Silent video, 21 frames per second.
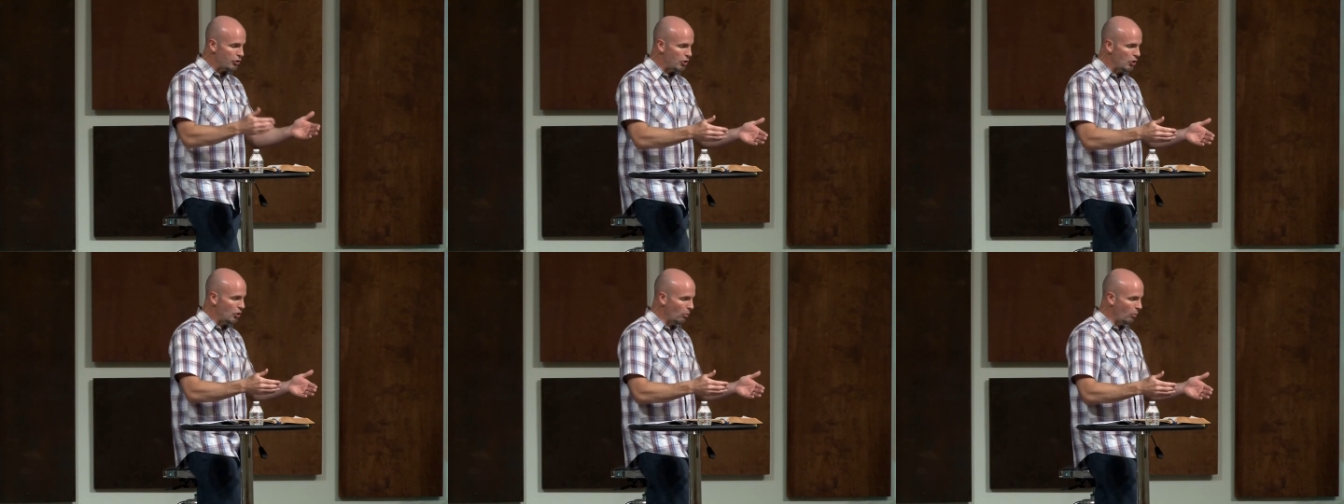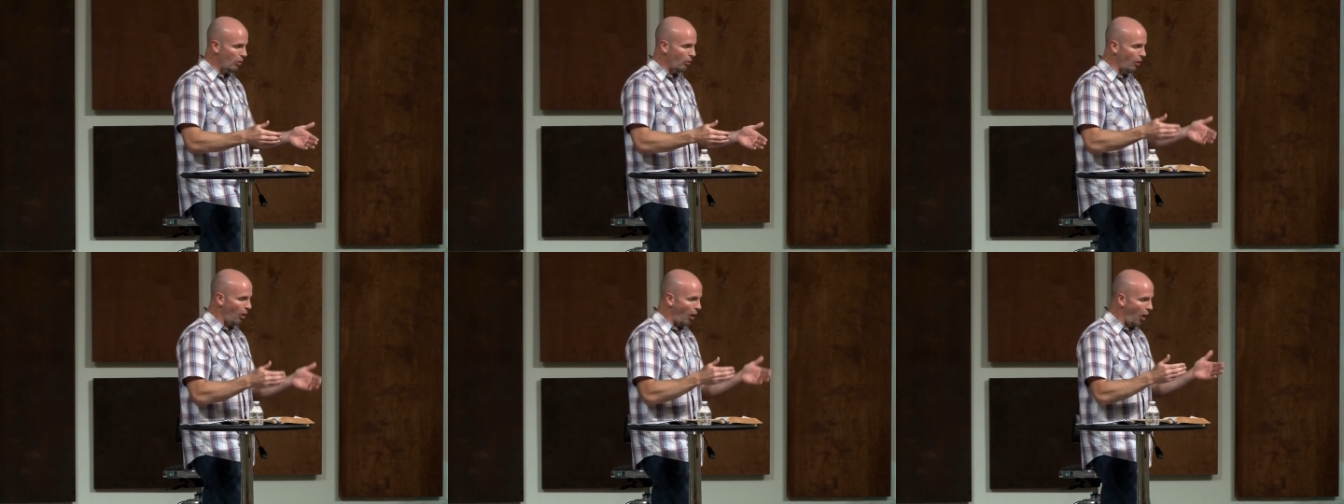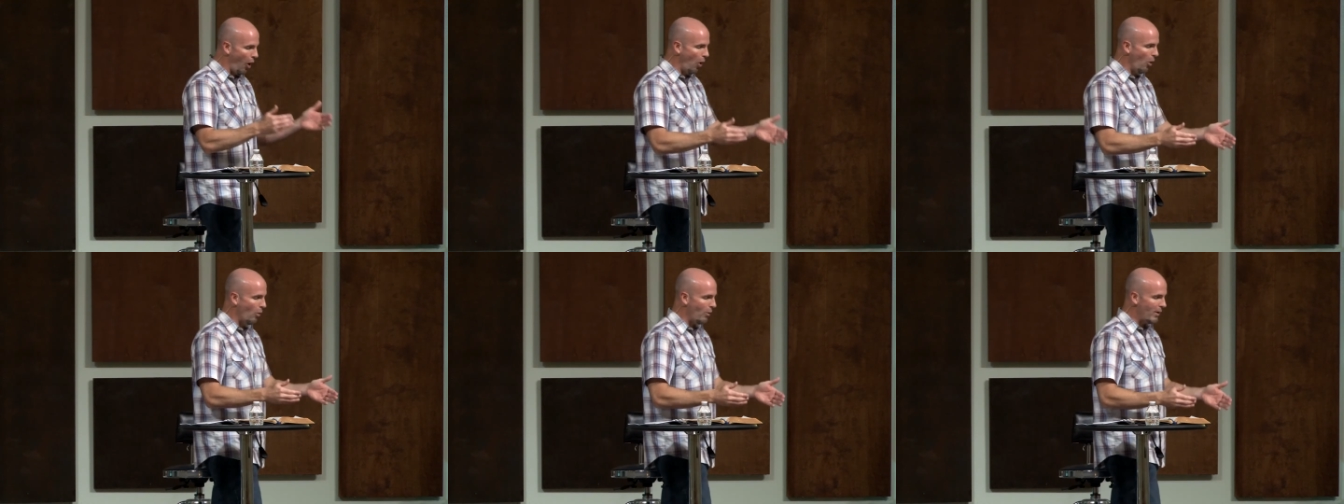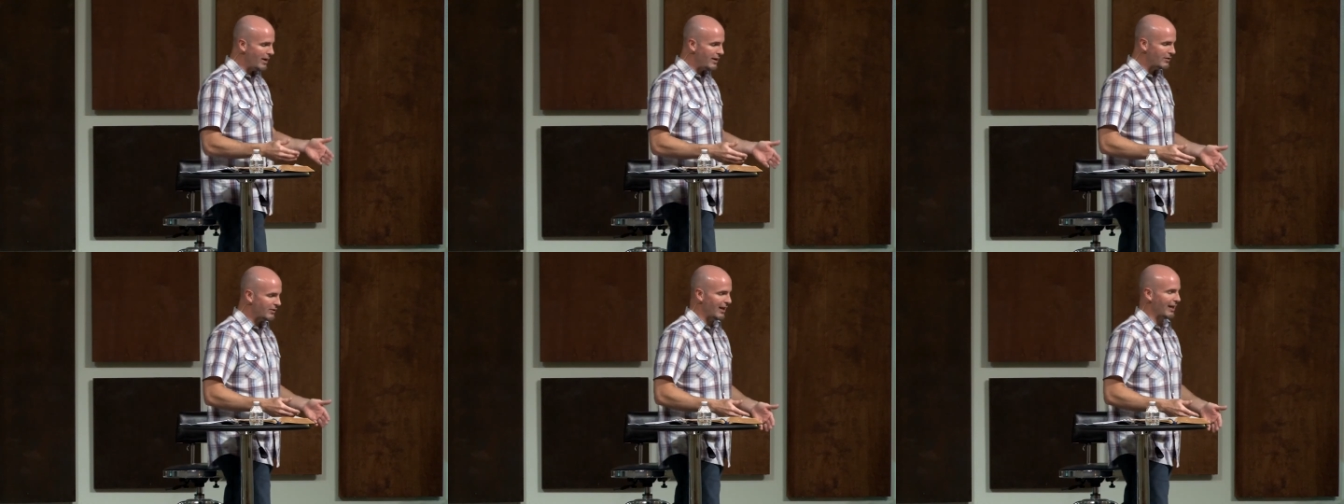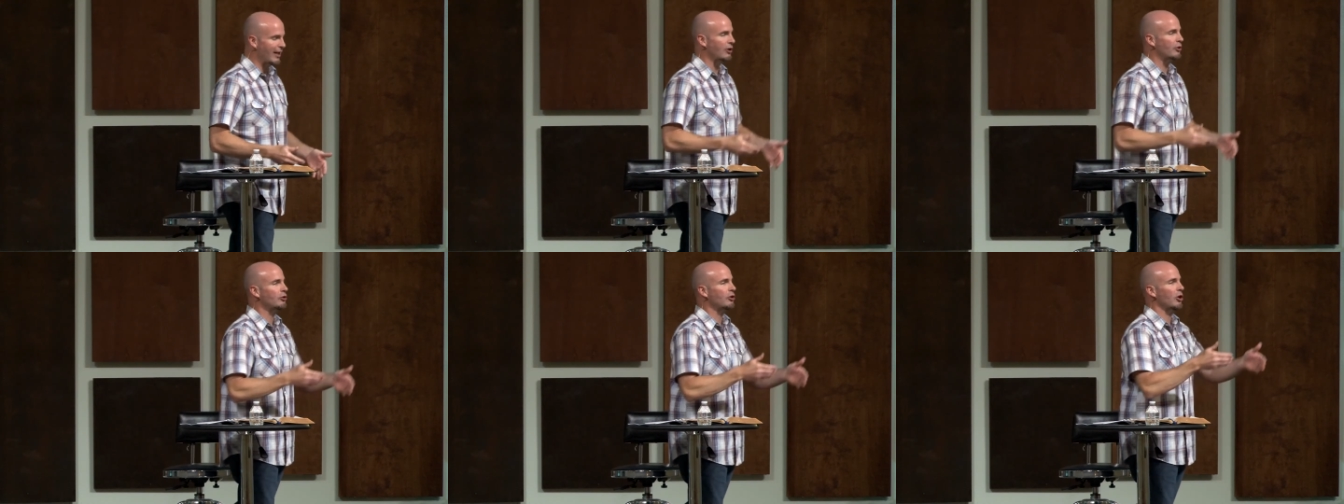you will always
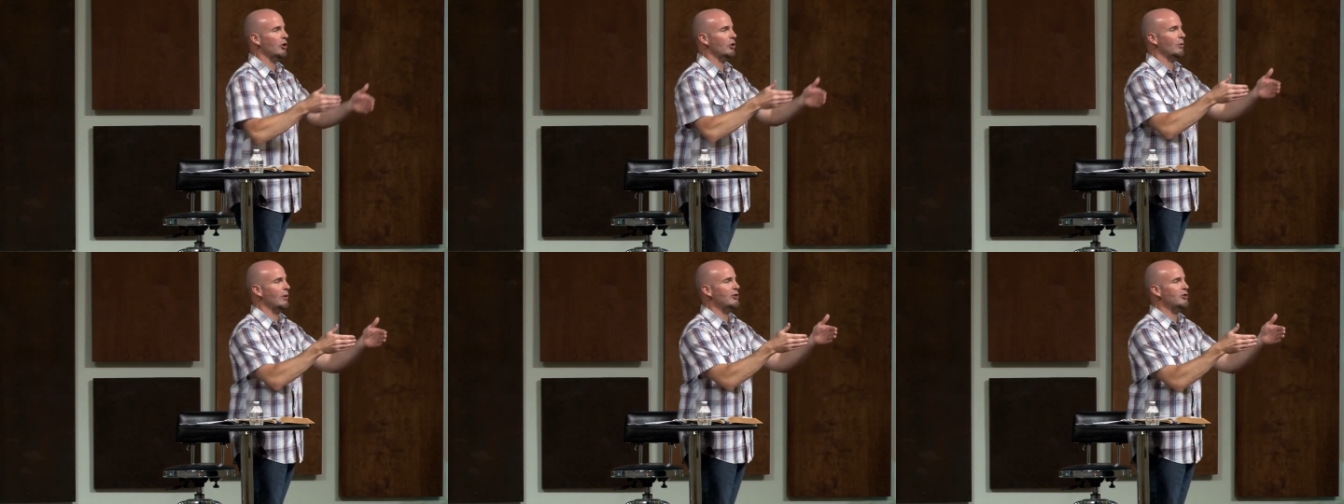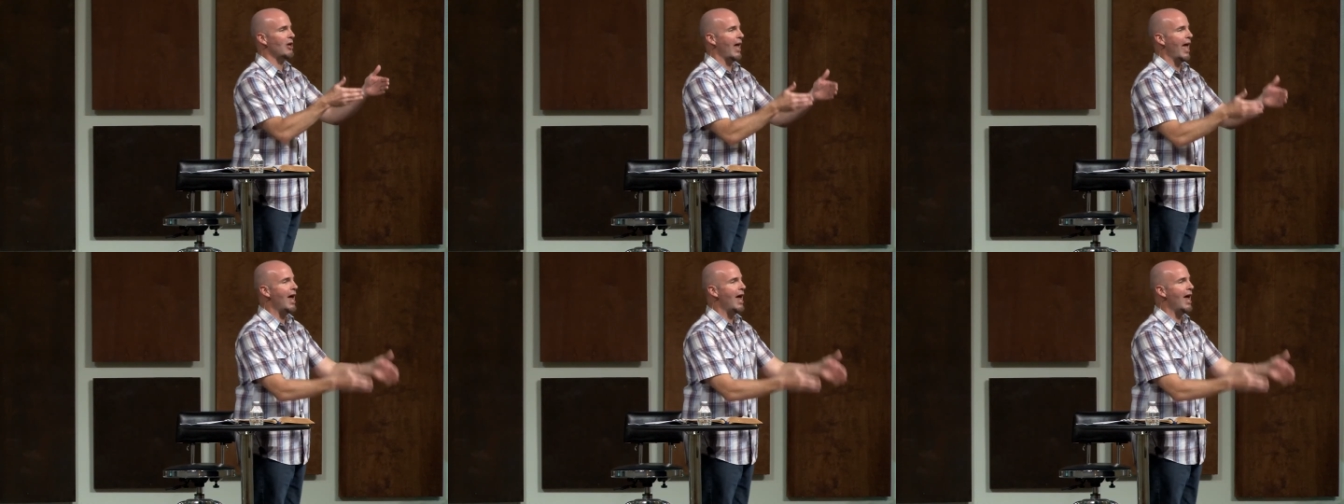encourage